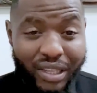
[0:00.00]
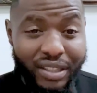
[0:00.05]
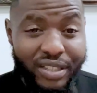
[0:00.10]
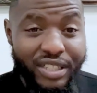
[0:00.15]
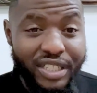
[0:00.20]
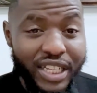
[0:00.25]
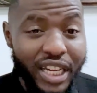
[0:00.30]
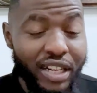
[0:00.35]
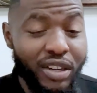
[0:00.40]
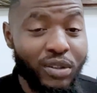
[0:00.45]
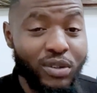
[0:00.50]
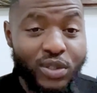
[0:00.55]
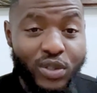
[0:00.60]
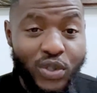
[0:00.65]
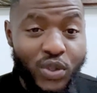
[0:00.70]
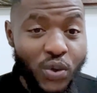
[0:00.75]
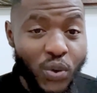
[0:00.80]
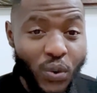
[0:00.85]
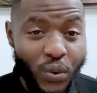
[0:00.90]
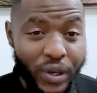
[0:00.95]
This channel is
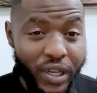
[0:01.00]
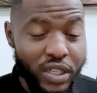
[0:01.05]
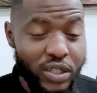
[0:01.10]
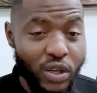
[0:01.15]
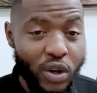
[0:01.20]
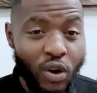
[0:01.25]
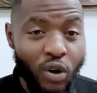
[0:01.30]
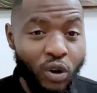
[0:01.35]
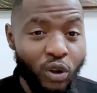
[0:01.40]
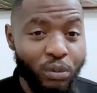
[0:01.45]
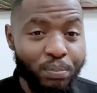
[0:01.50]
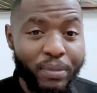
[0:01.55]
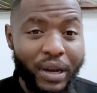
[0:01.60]
2 weeks old,